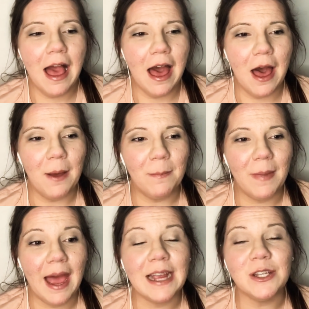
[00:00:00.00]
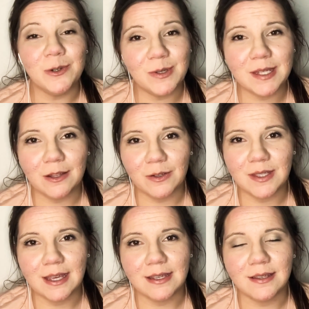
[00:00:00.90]
I do see those
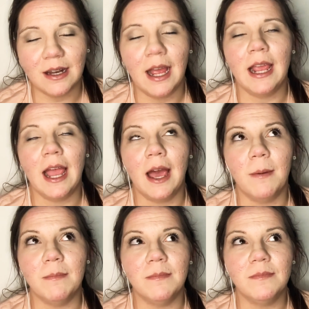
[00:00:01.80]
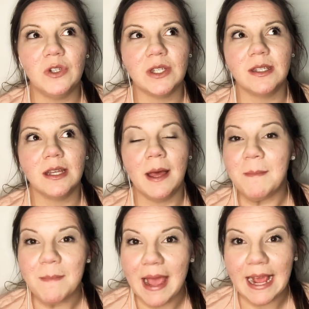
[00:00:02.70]
things, and I am just
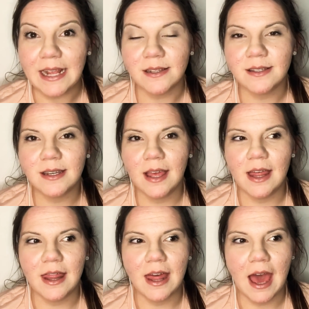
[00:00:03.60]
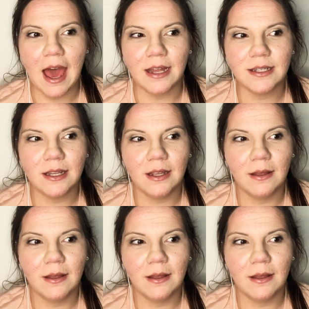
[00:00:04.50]
amazed that